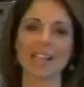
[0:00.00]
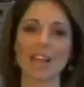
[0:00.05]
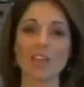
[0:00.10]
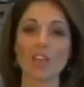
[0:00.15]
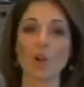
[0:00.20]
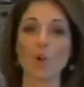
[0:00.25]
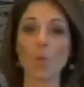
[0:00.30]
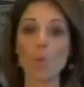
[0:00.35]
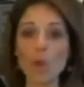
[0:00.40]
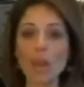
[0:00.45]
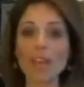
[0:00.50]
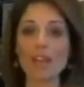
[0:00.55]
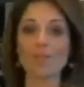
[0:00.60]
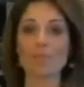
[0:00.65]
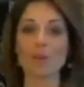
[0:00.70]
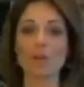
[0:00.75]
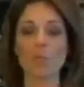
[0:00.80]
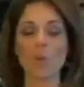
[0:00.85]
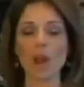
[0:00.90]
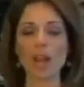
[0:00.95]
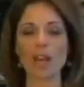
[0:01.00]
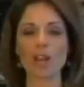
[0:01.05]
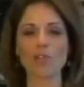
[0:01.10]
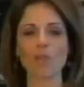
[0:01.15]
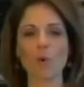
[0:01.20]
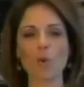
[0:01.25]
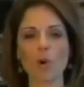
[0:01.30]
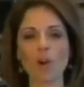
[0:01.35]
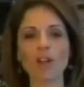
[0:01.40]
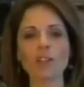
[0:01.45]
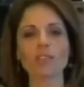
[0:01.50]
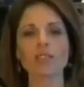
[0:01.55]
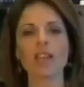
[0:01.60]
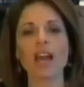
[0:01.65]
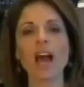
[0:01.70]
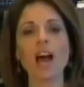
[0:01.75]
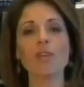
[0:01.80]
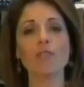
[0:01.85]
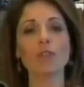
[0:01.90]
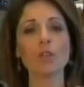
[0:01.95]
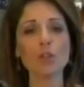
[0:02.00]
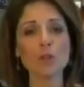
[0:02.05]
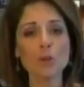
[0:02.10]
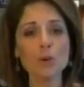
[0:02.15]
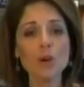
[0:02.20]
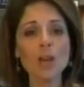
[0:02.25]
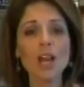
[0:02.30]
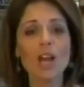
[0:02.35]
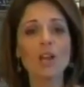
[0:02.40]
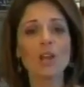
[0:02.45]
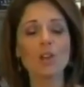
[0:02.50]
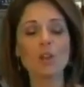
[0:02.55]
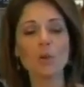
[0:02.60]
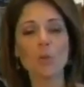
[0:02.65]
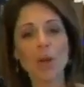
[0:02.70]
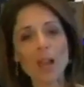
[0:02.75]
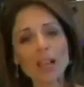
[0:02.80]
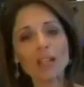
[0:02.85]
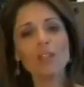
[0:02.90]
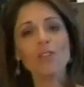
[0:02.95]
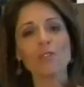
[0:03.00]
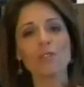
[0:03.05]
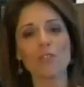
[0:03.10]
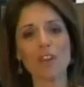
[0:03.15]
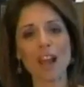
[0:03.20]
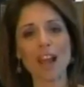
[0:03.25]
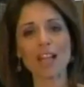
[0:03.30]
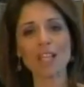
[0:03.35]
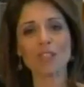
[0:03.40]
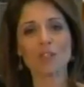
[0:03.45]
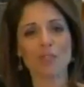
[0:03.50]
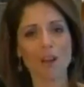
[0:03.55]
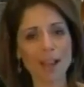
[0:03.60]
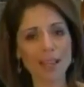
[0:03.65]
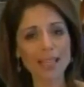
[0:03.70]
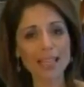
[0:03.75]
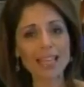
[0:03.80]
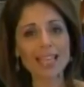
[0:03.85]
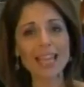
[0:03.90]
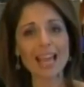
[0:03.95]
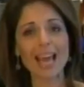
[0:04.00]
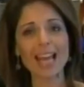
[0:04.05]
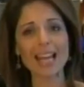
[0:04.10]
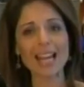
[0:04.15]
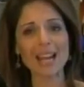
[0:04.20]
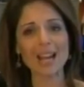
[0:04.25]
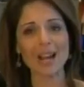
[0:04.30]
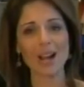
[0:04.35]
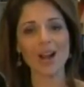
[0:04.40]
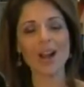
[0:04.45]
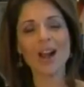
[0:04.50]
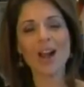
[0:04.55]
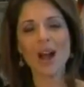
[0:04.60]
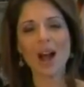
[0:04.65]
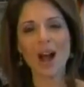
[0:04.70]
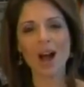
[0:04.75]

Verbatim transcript: day that we have been waiting for. It's to have you, New England fans, finally get here.